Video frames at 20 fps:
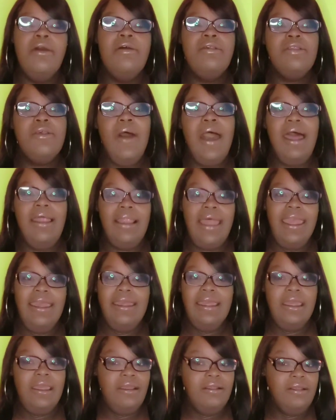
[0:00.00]
So I like
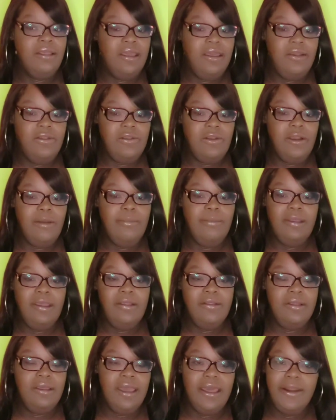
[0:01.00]
kids. Kids are a
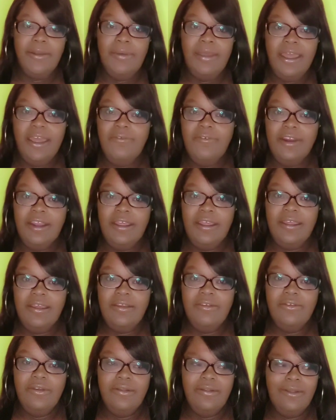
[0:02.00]
blessing. I don't have any
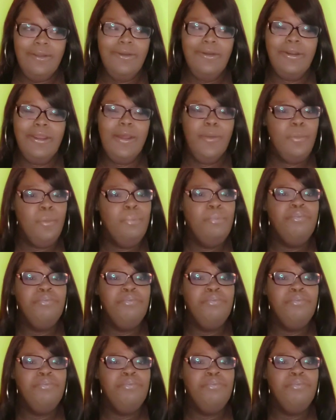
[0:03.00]
kids yet. So, you know,